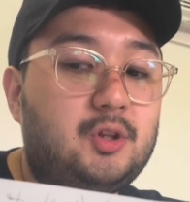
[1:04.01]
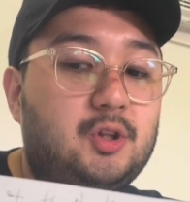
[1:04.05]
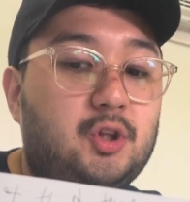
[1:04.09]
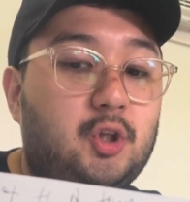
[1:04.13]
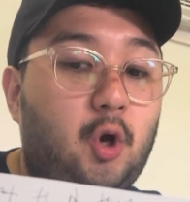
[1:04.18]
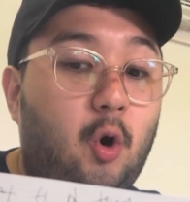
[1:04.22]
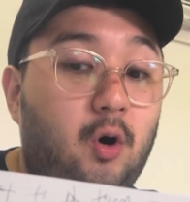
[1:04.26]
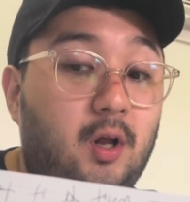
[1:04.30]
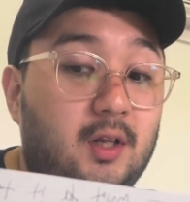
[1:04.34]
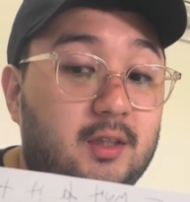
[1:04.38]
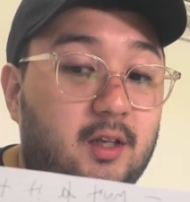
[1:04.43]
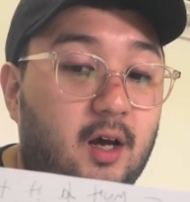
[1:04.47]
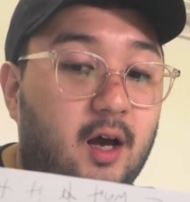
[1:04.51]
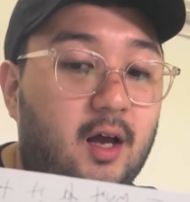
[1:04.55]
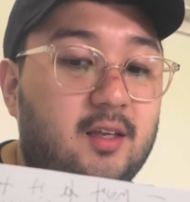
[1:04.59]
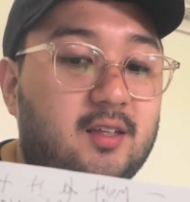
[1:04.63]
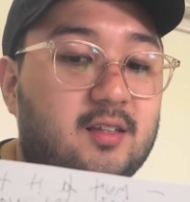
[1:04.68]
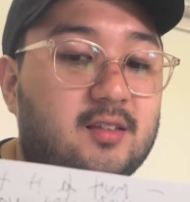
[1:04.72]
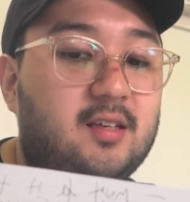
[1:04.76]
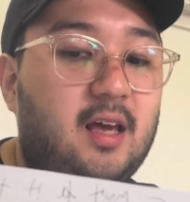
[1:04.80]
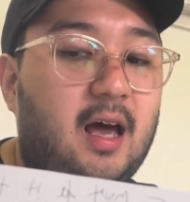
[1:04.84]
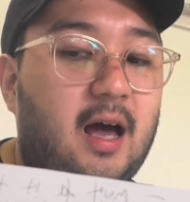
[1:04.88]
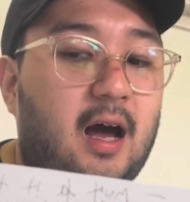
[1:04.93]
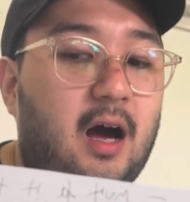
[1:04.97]
told
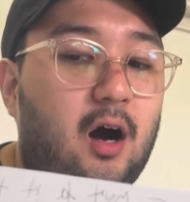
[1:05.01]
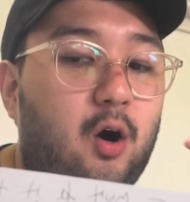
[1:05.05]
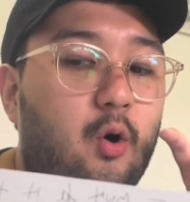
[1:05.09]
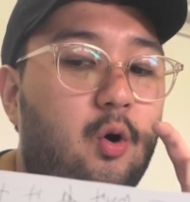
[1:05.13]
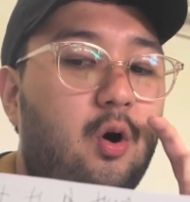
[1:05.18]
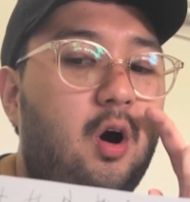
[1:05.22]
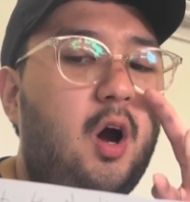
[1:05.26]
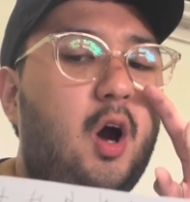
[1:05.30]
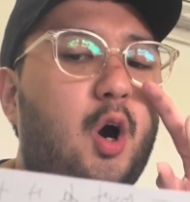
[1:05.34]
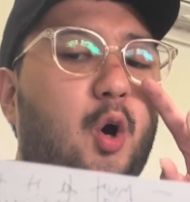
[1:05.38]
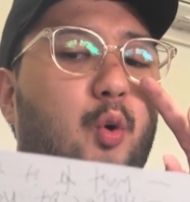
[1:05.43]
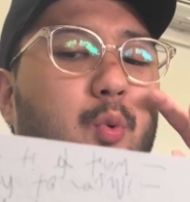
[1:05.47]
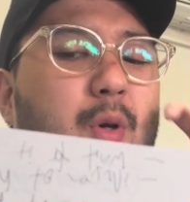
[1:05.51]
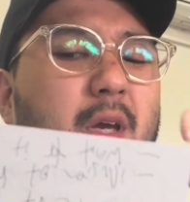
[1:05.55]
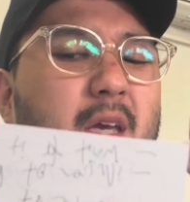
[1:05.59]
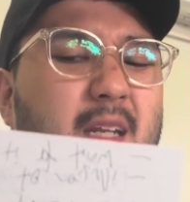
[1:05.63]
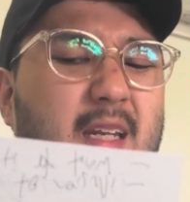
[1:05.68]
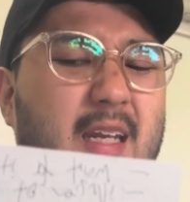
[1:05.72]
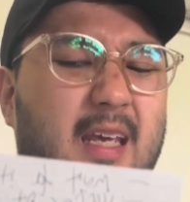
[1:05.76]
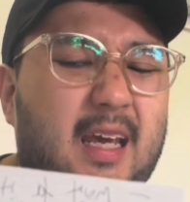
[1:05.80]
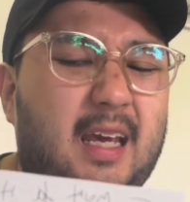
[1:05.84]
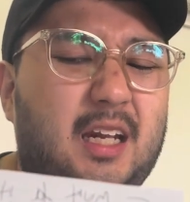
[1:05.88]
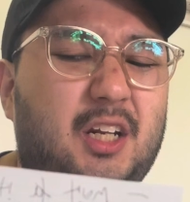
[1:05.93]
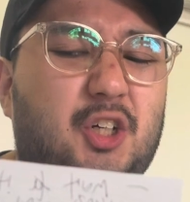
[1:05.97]
us how we
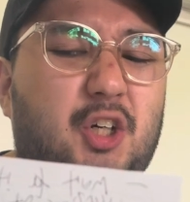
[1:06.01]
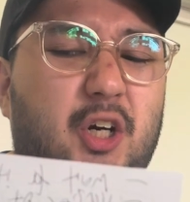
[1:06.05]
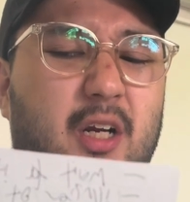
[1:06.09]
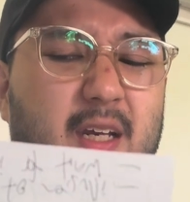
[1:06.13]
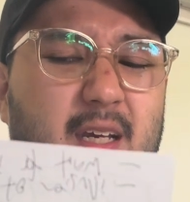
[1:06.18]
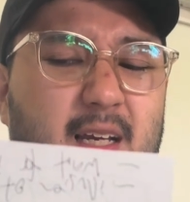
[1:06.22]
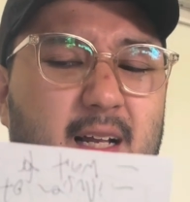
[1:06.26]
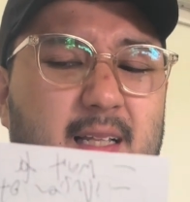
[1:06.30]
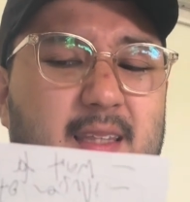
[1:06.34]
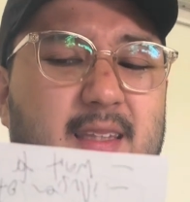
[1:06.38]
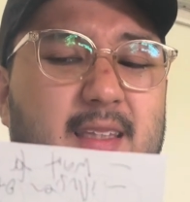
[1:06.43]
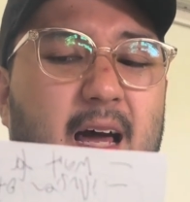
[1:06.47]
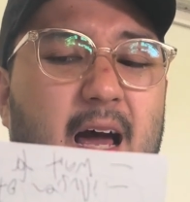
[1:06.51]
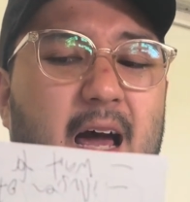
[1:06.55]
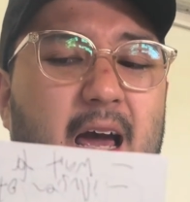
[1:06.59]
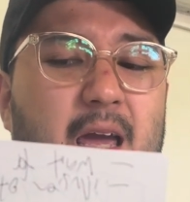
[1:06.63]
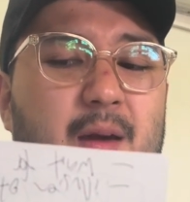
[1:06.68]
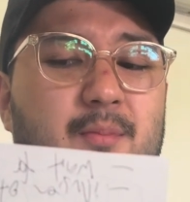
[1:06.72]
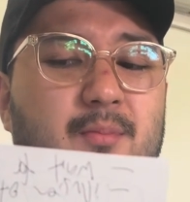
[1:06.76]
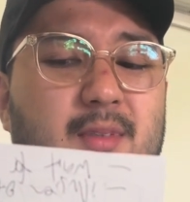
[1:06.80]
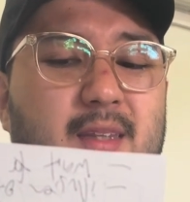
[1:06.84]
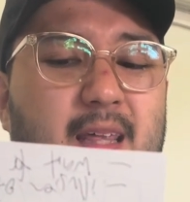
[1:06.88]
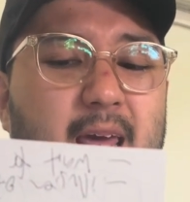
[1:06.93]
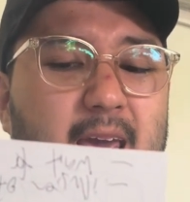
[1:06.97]
need
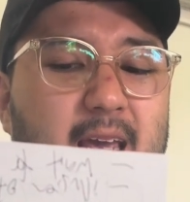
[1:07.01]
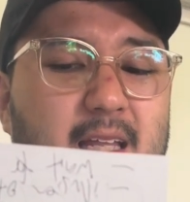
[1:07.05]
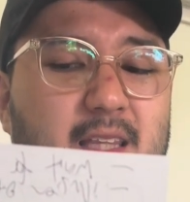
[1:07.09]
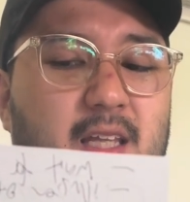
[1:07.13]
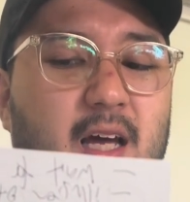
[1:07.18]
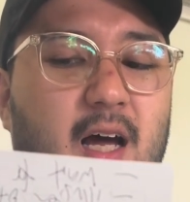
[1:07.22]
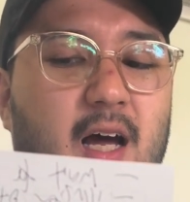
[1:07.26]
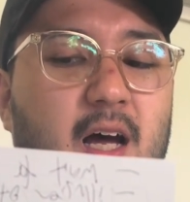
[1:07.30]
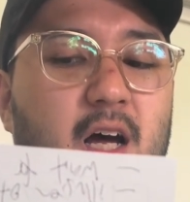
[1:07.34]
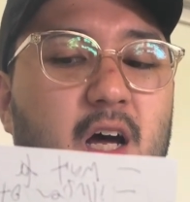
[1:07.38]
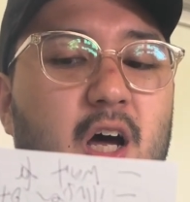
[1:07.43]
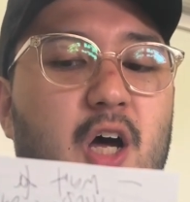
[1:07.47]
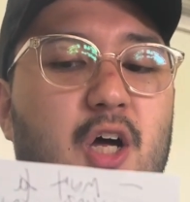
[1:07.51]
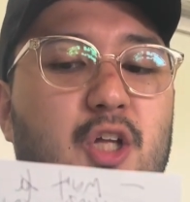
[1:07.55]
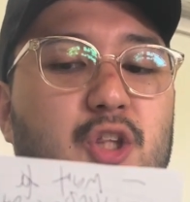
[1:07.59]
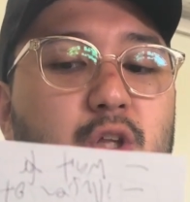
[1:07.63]
real-time data